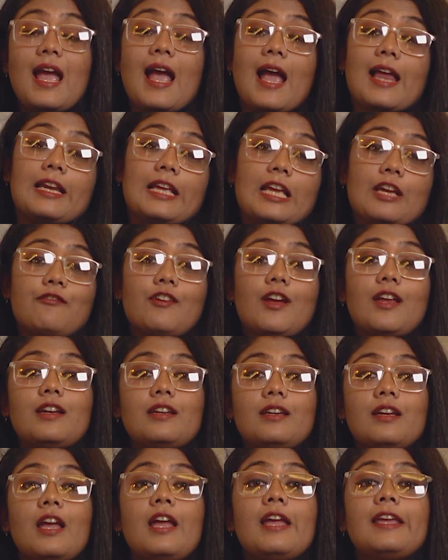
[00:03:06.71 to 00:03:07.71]
and
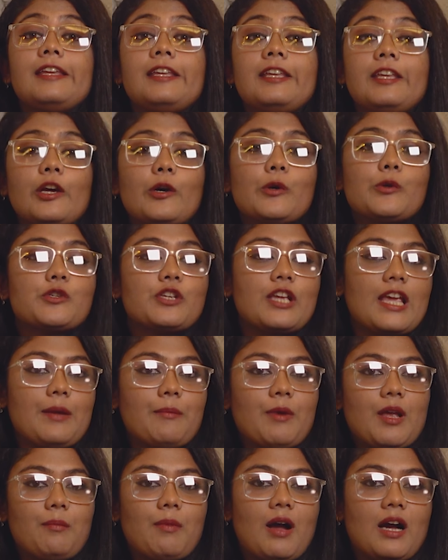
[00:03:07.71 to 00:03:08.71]
even use
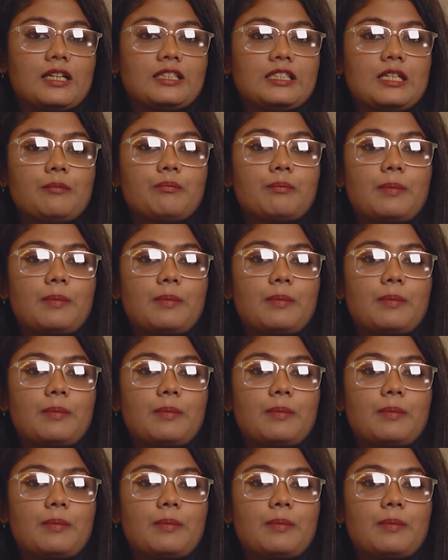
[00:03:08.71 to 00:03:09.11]
email marketing